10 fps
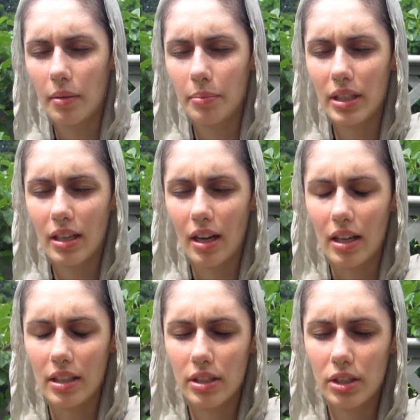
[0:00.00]

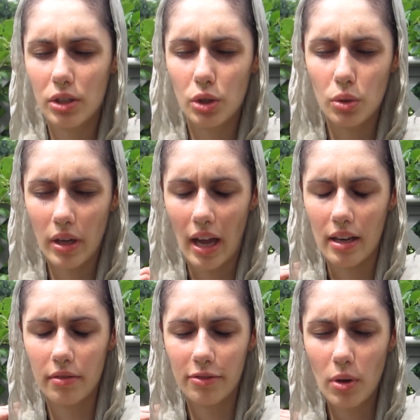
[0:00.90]
because you
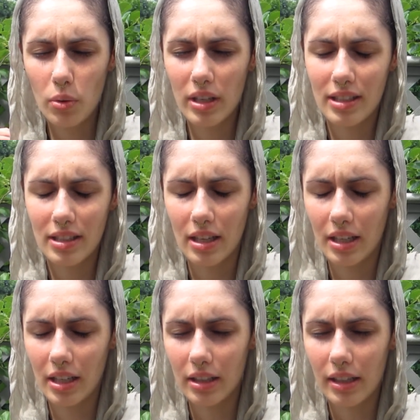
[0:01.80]
can focus the
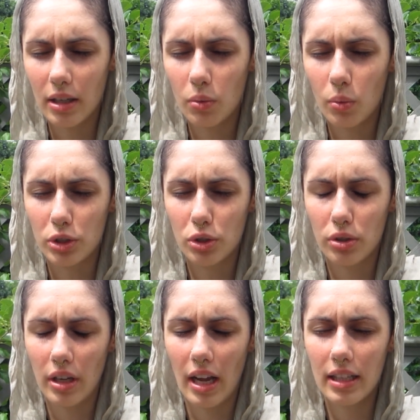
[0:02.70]
healing, which
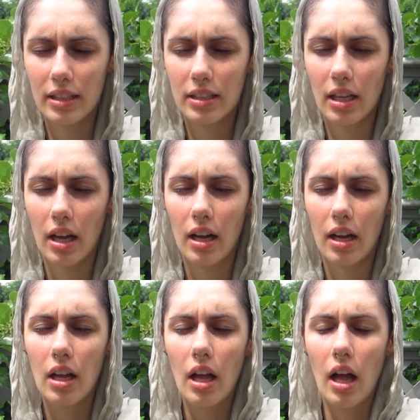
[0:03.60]
creates
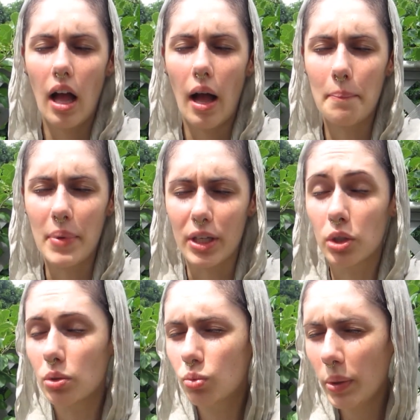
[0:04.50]
a
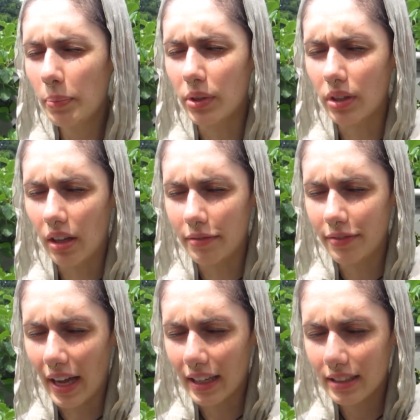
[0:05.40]
bigger ripple
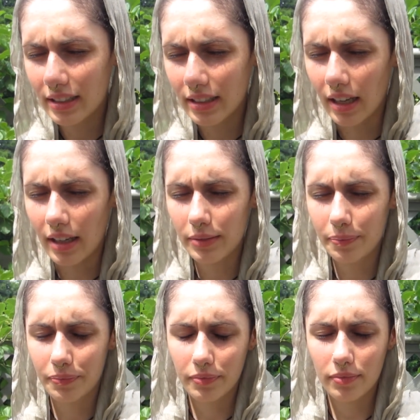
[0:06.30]
effect.
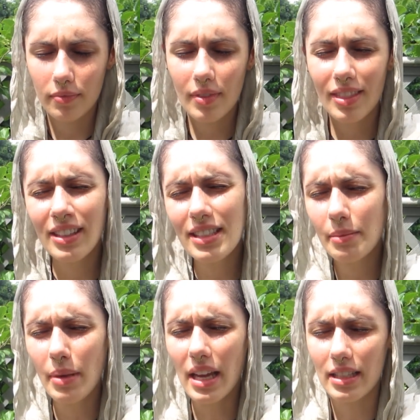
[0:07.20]

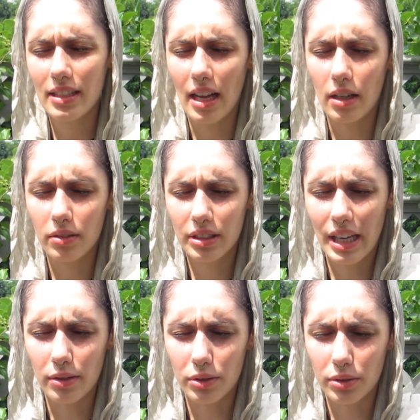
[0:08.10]
This may sound
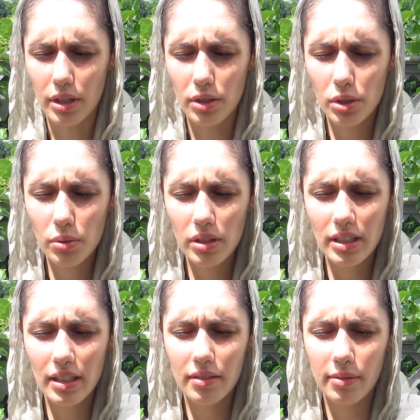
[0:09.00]

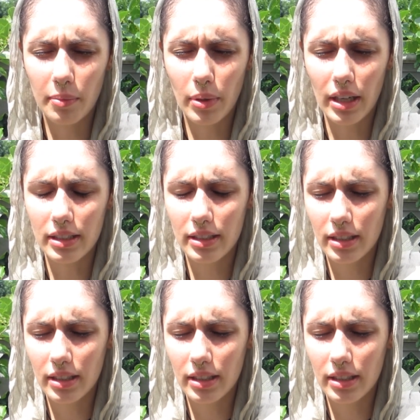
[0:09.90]
counterintuitive, but